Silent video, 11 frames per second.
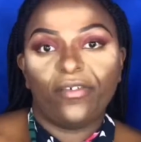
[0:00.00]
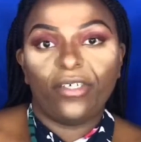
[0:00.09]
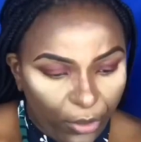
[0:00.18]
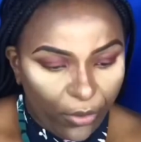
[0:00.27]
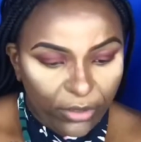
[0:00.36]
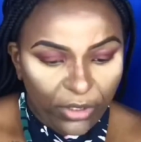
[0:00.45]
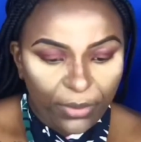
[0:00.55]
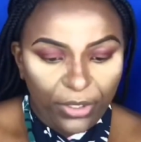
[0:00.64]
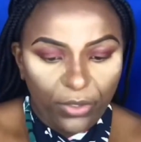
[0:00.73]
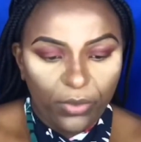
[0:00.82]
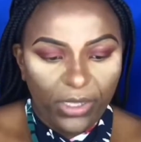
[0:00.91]
area. I'm going
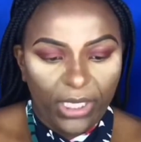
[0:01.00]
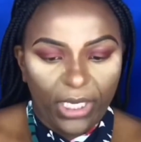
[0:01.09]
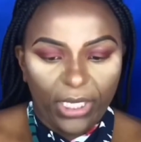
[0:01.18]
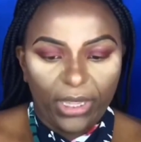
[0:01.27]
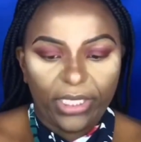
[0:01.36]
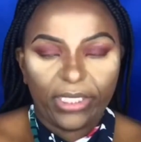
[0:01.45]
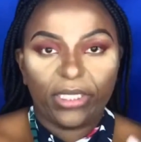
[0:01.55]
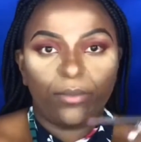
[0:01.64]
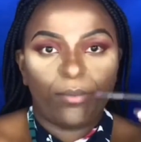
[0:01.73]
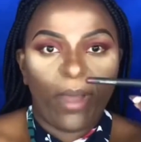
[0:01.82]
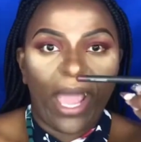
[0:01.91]
to be using
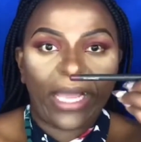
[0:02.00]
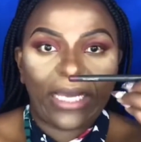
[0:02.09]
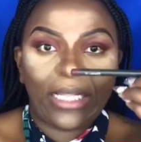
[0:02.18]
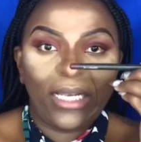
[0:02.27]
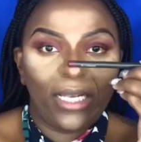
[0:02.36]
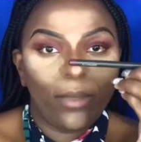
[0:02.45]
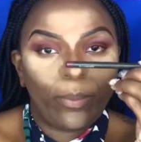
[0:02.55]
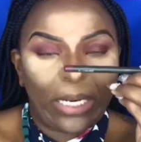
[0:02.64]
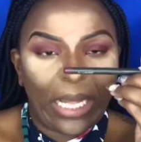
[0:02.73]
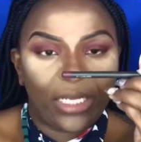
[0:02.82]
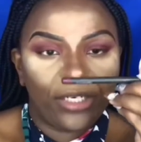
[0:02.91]
this MAC
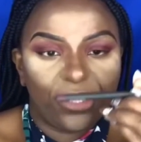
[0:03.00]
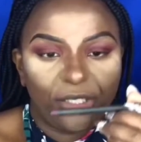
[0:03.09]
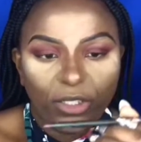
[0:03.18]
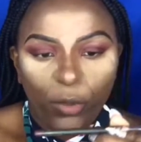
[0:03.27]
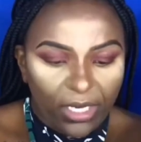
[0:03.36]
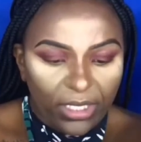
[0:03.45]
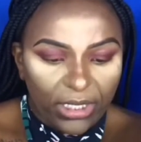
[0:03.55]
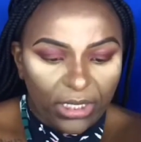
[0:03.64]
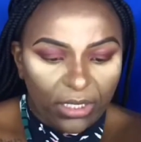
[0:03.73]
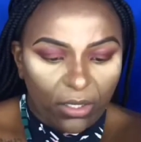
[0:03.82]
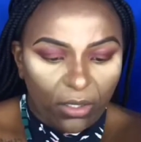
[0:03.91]
lip liner, and
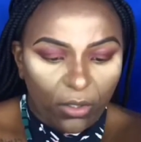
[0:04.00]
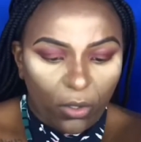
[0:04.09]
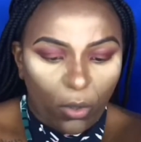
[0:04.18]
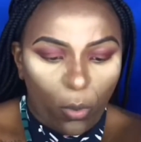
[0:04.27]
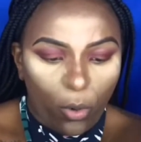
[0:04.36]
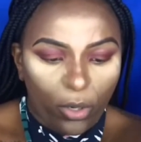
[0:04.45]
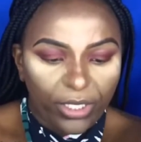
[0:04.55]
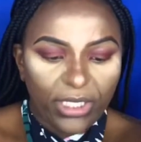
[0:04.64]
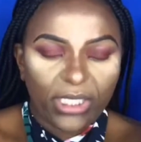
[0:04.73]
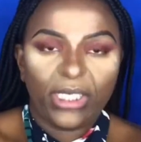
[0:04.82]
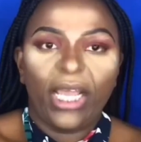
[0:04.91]
it's in the color
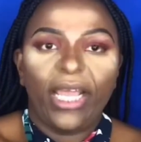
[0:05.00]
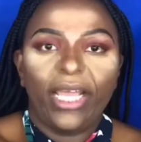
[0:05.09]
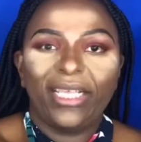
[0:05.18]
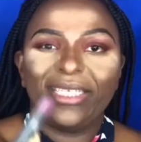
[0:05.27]
Quartz.